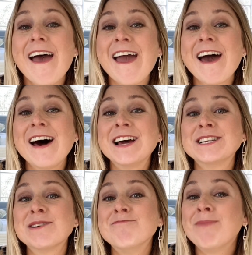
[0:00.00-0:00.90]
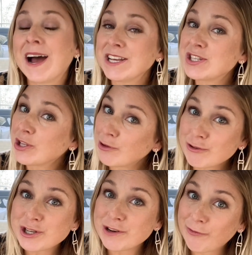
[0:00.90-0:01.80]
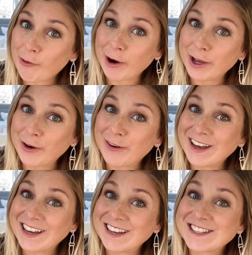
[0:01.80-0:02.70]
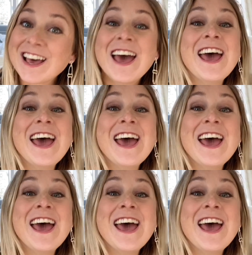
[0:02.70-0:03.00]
And my solution for you is